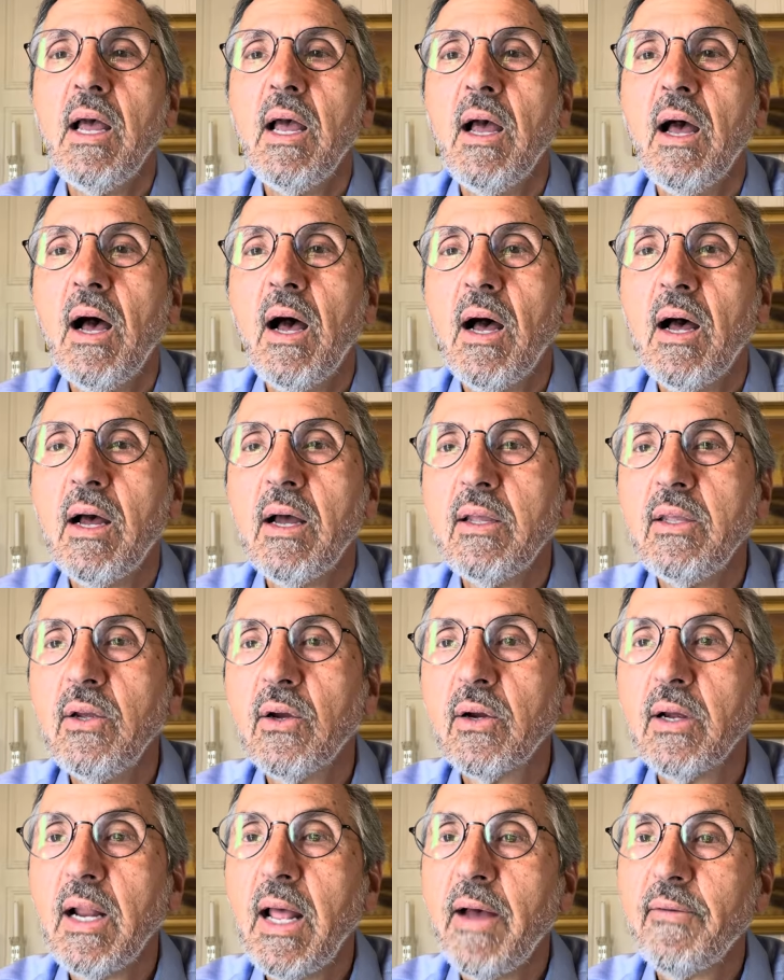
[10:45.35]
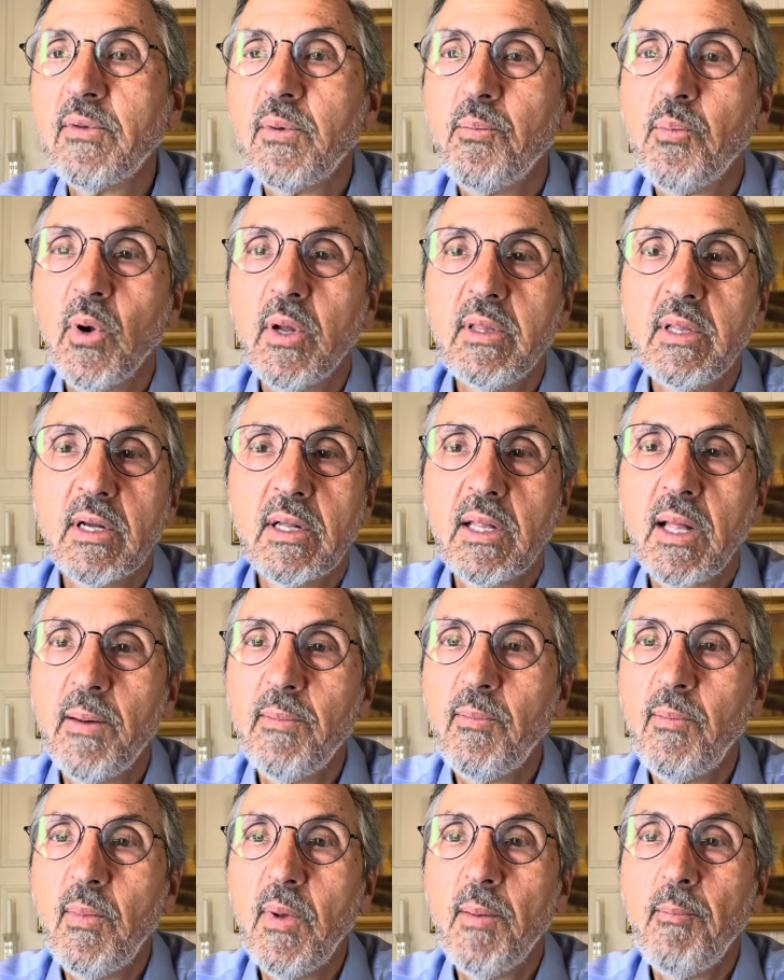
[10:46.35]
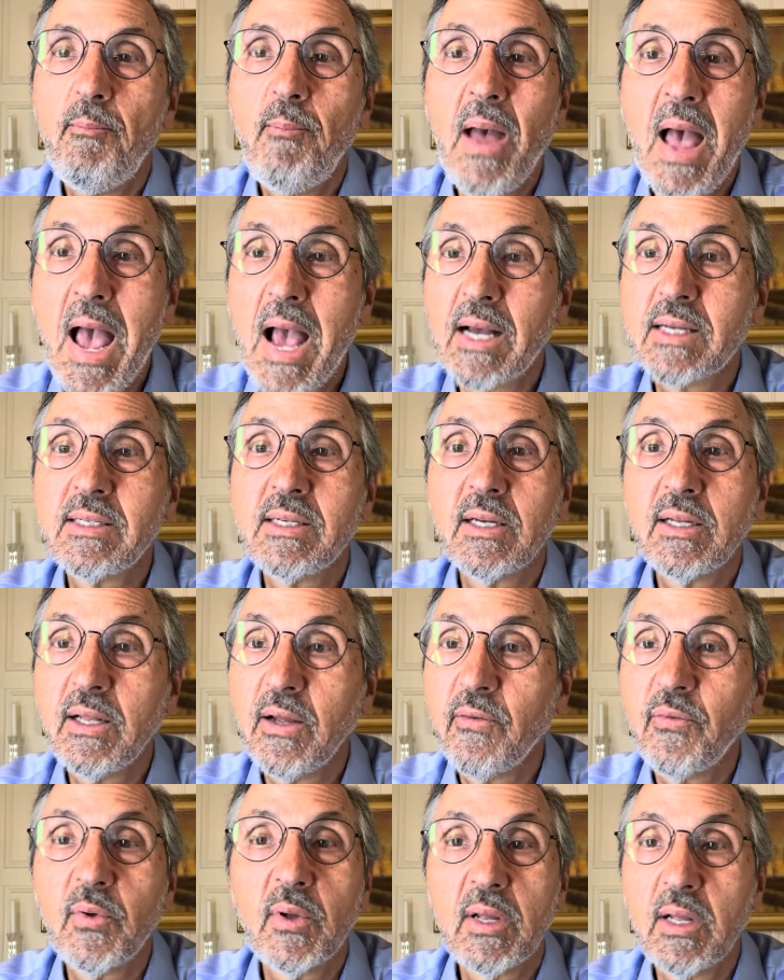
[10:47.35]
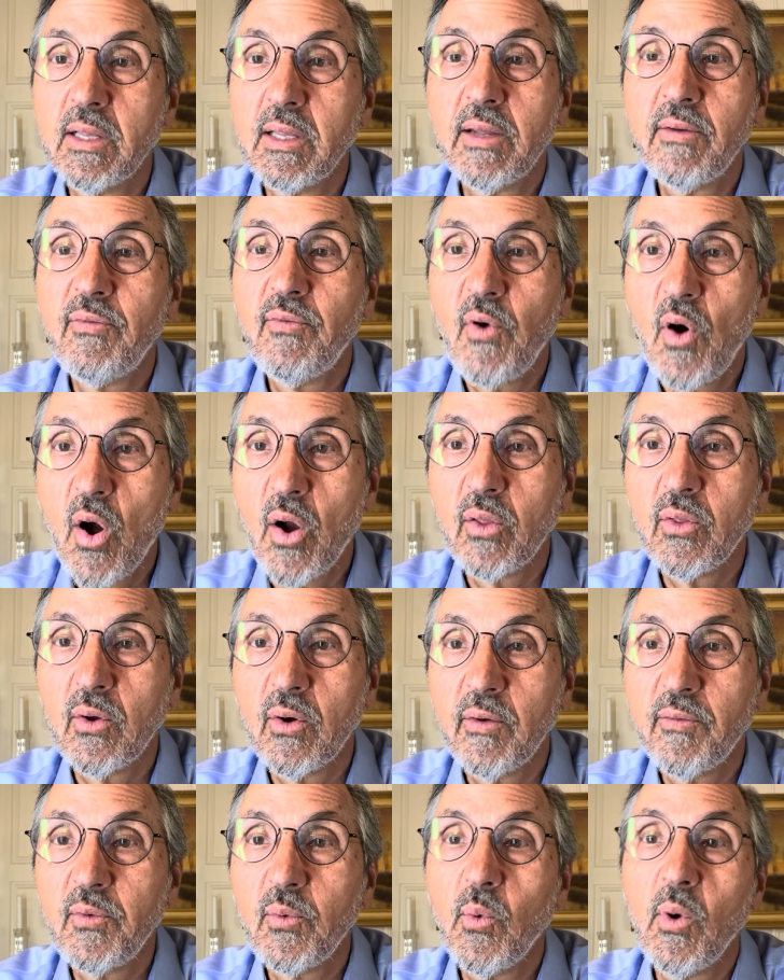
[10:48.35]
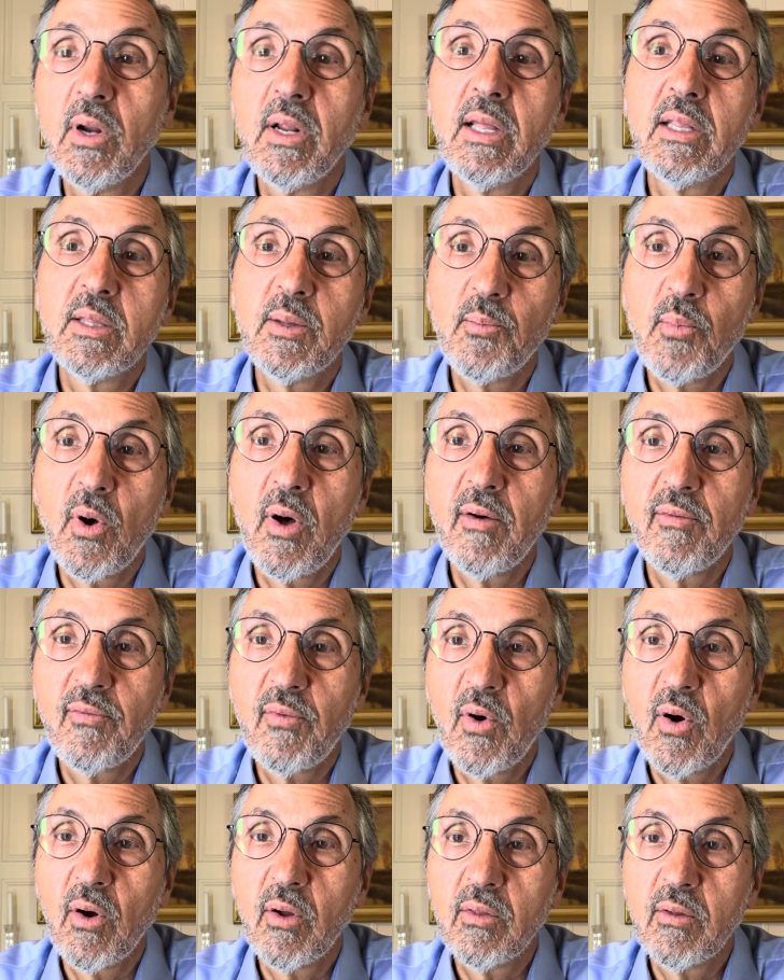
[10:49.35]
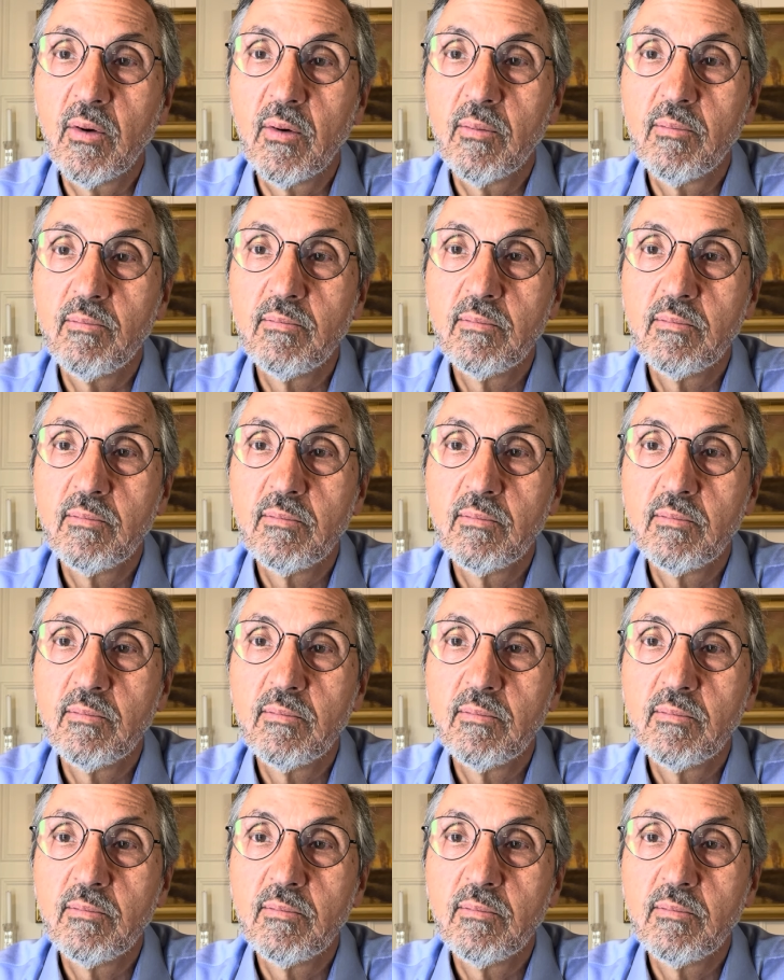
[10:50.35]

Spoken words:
you're going to have to bring the club back significantly farther if you want to hit the ball farther.